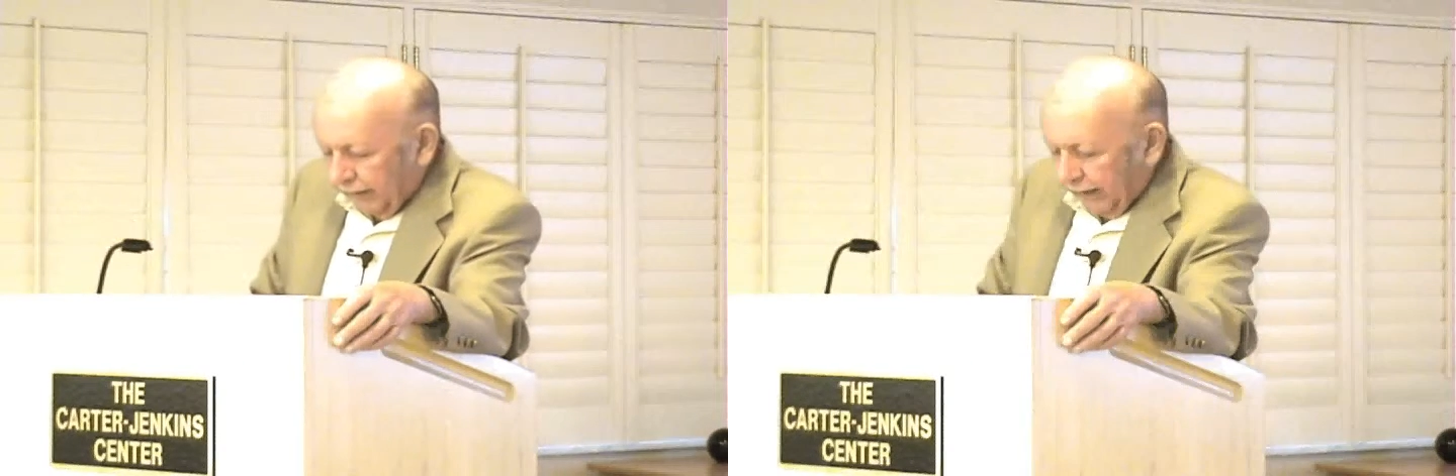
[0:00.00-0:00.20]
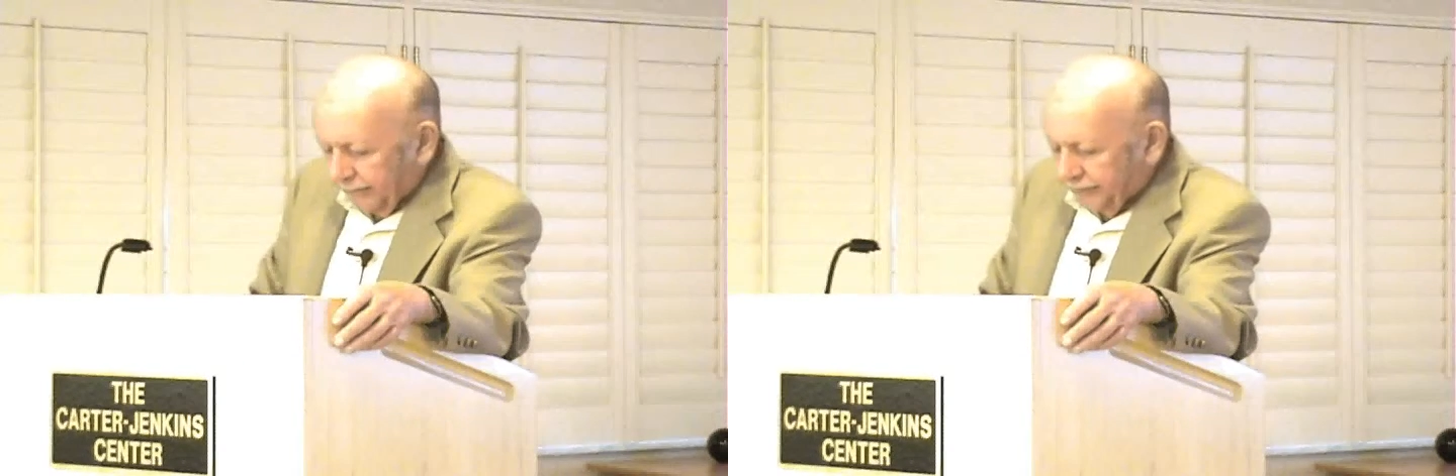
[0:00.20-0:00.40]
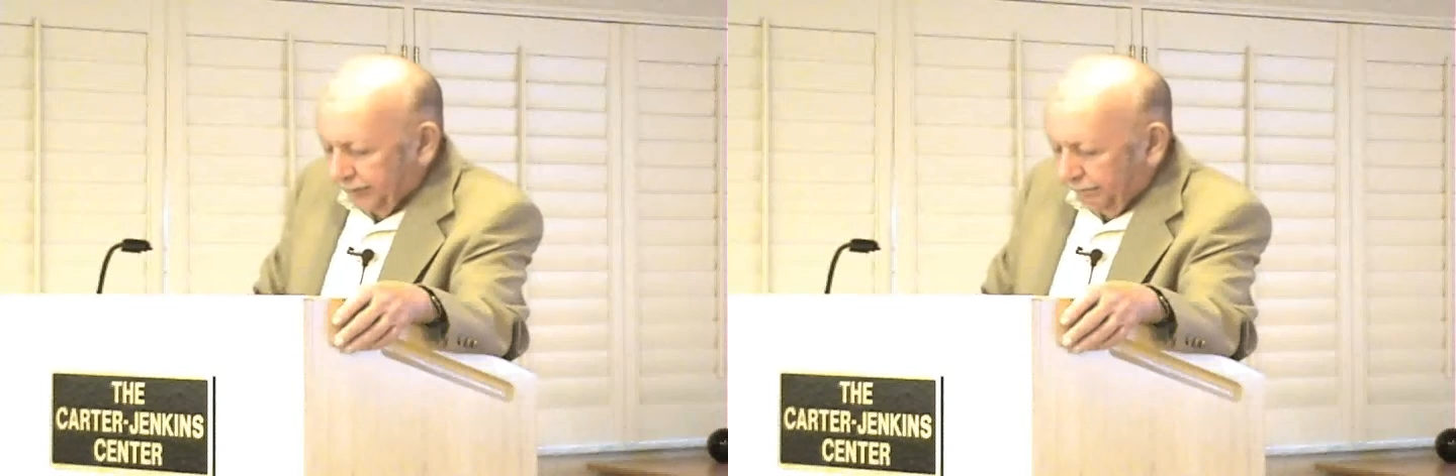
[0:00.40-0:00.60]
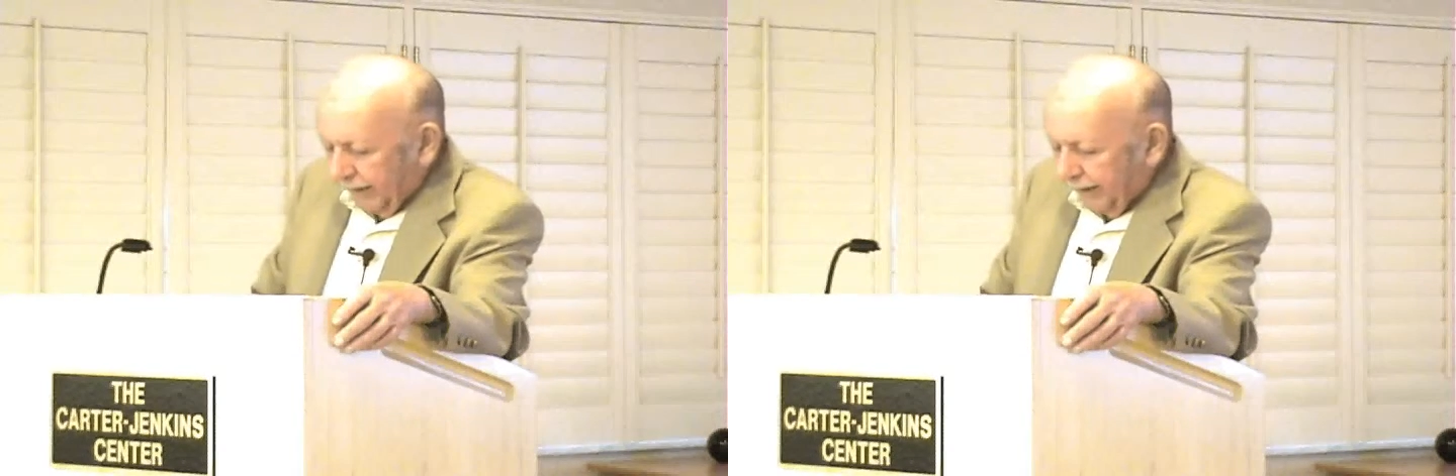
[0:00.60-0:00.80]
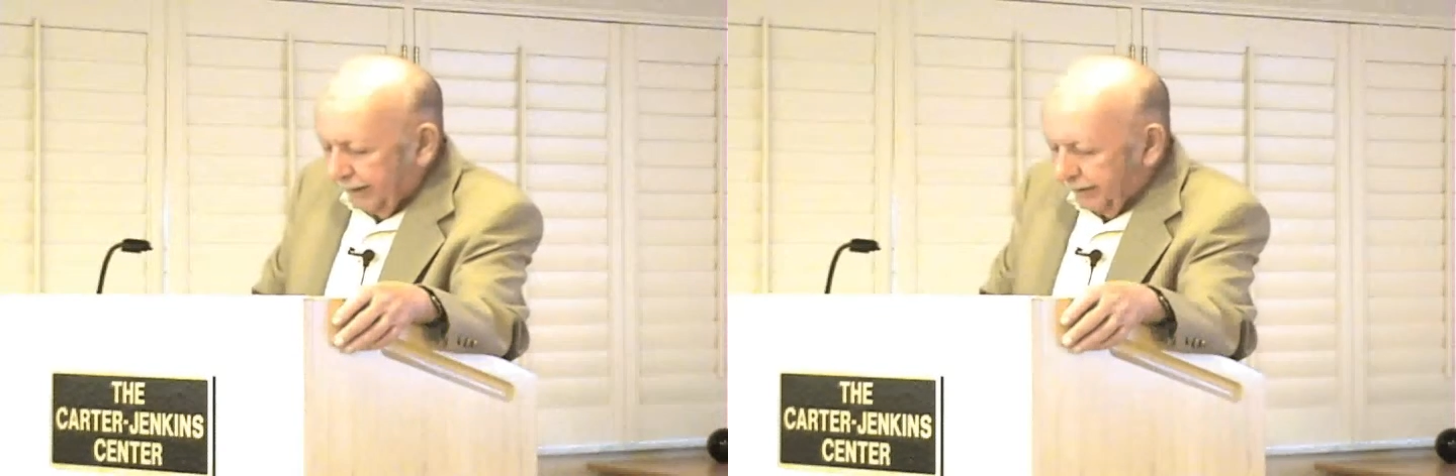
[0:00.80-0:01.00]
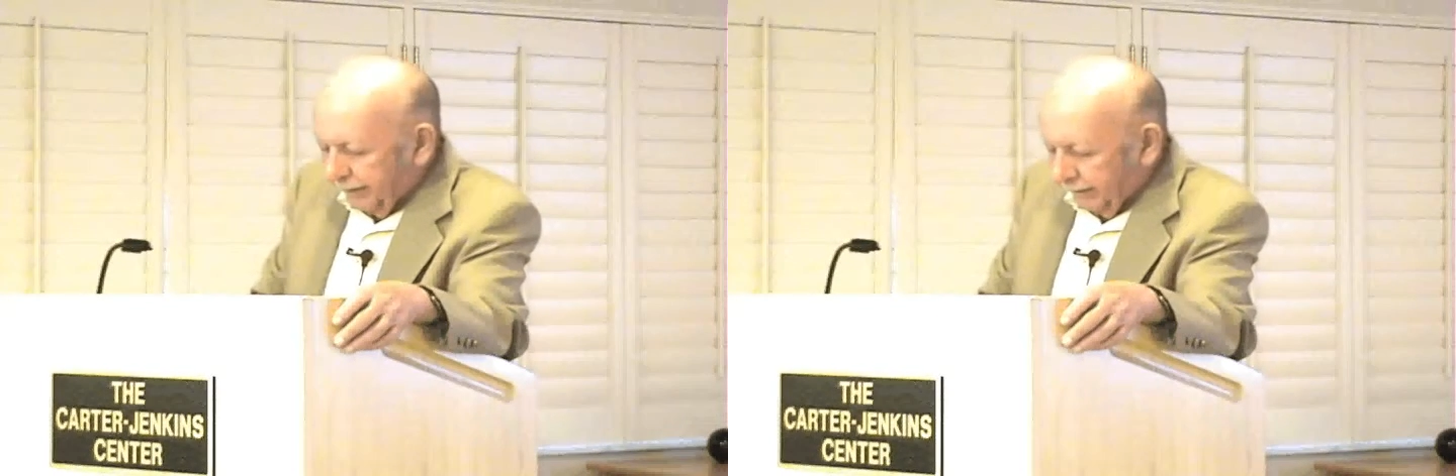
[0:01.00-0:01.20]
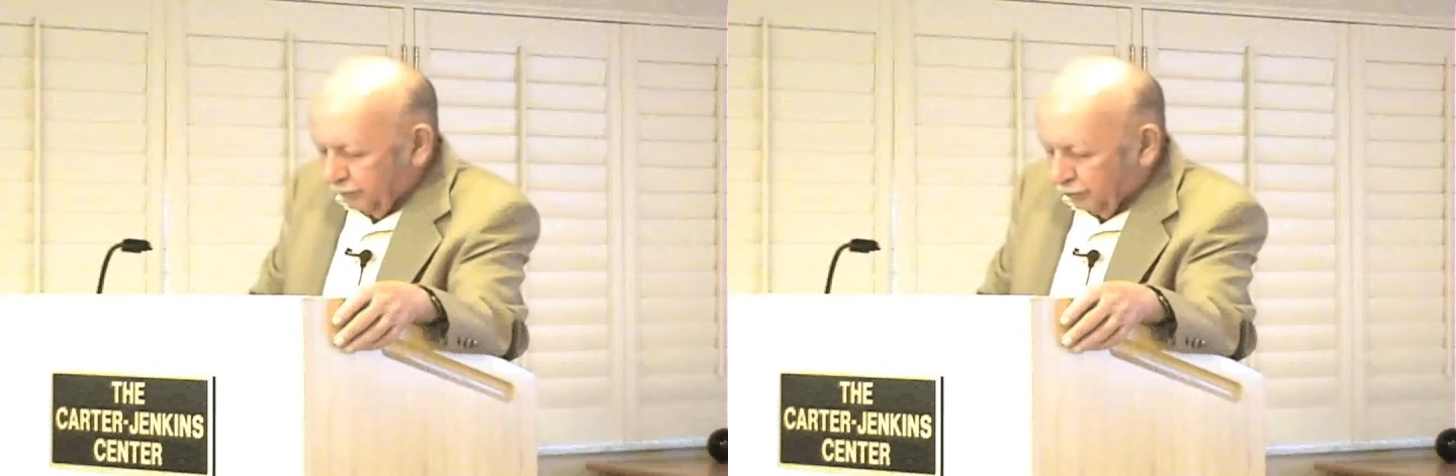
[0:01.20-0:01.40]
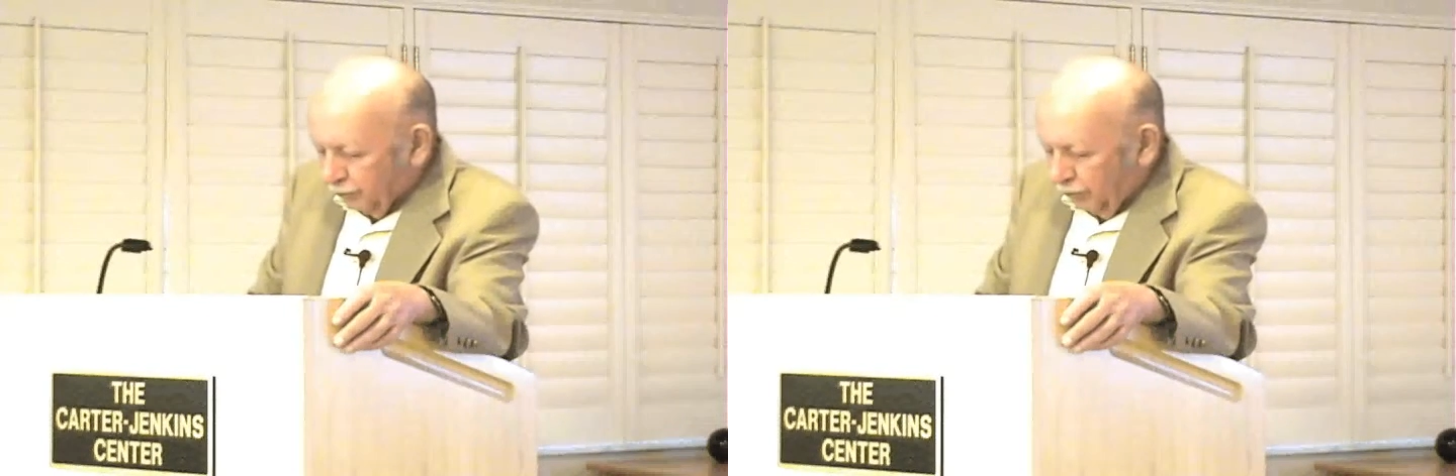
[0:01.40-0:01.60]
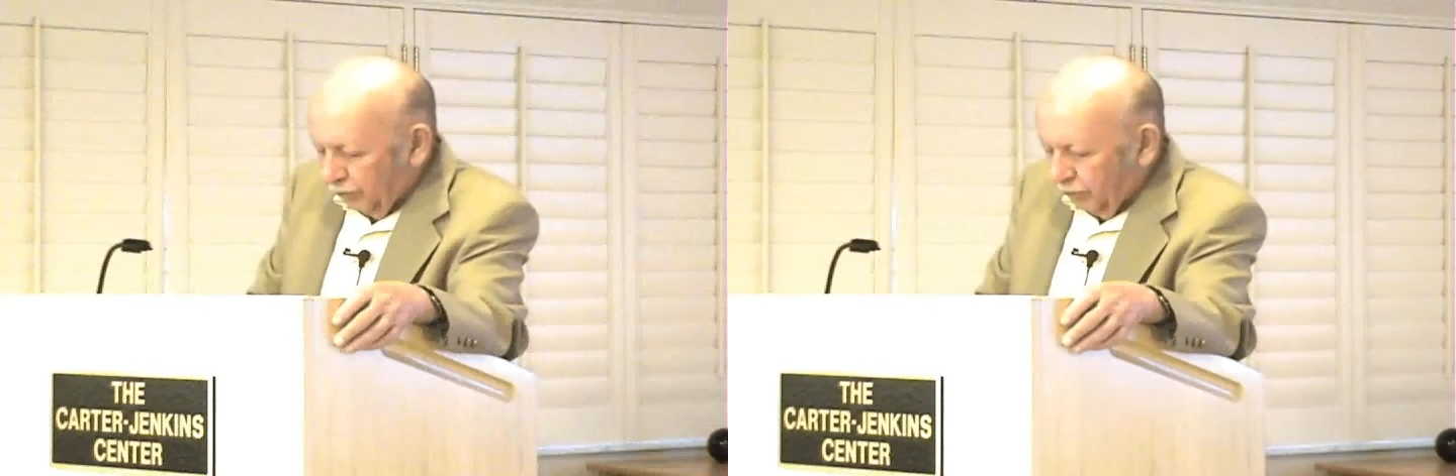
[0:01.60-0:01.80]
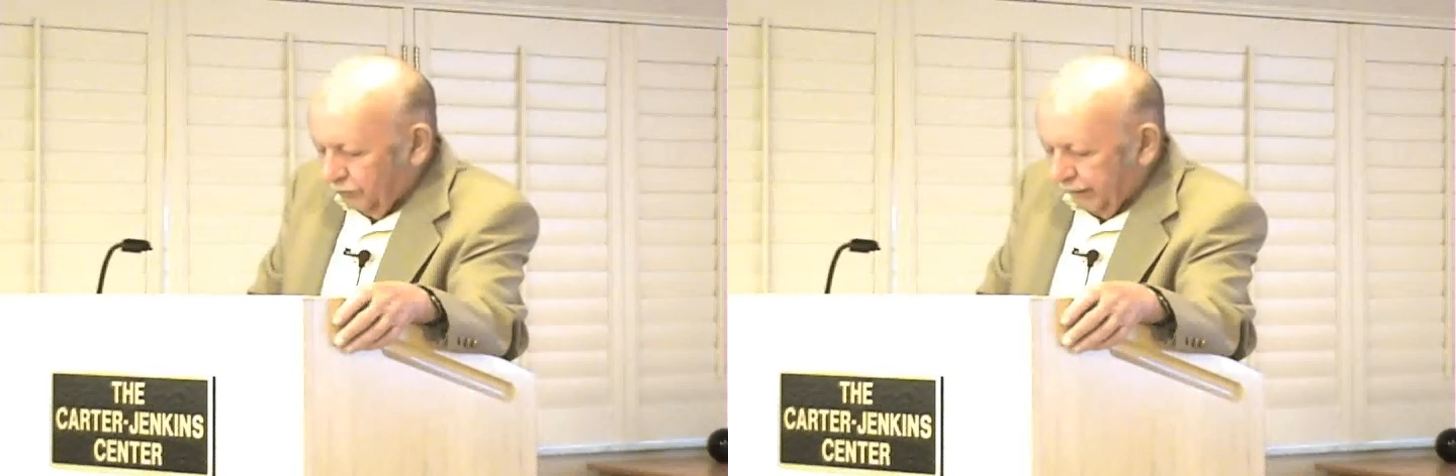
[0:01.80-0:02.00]
As the background to
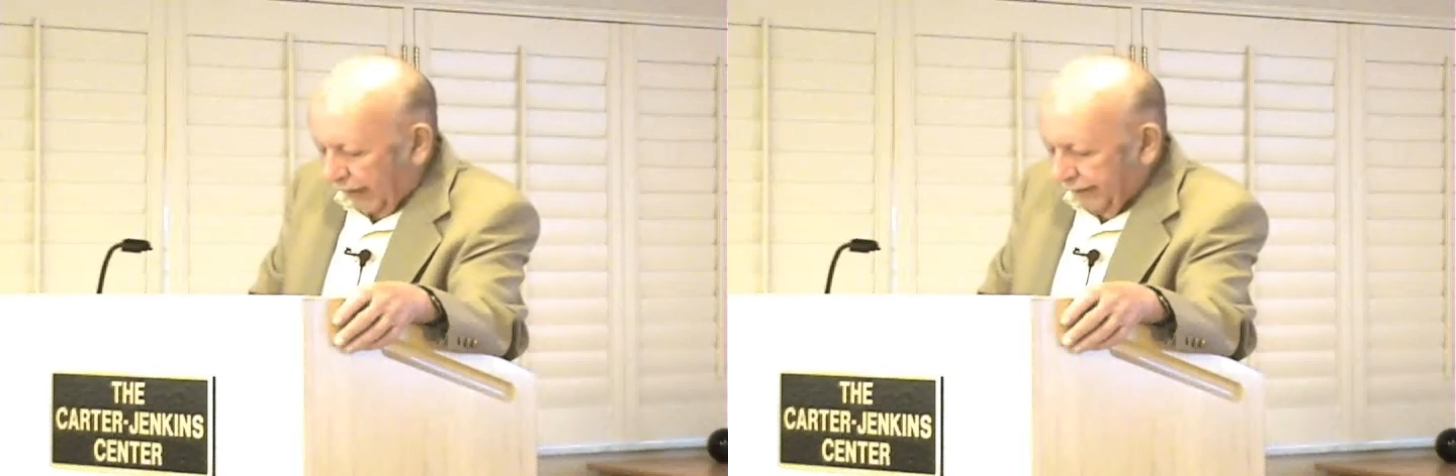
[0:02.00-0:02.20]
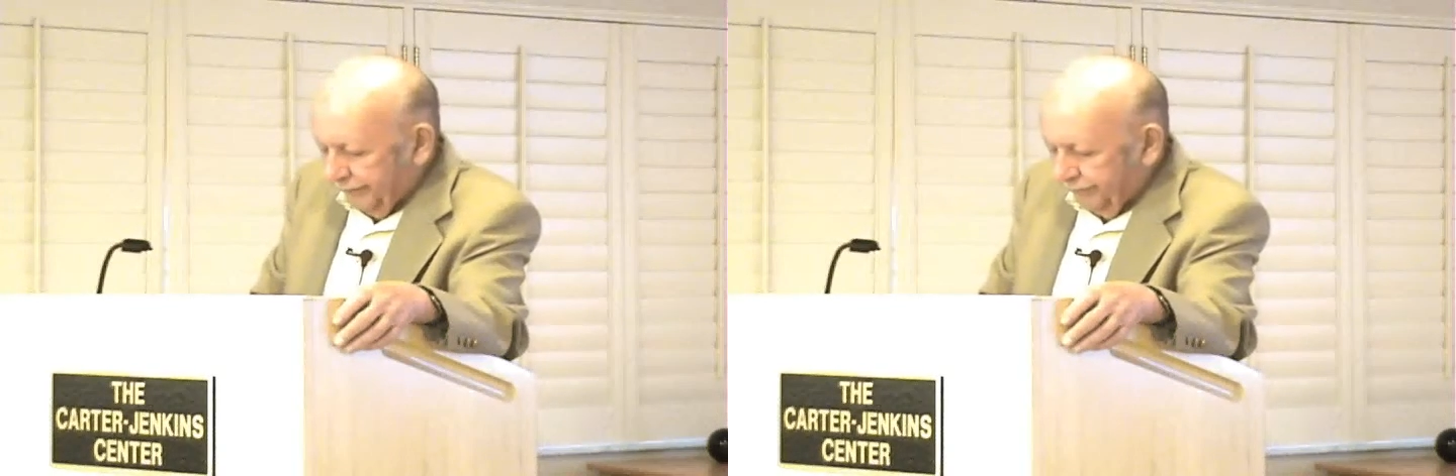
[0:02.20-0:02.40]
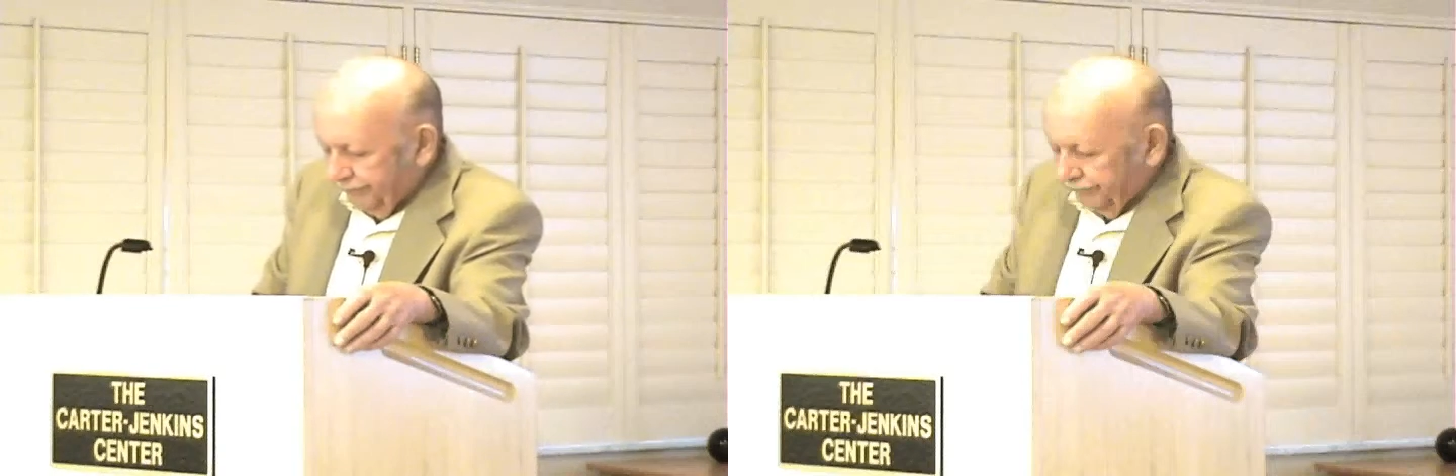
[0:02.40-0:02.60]
all that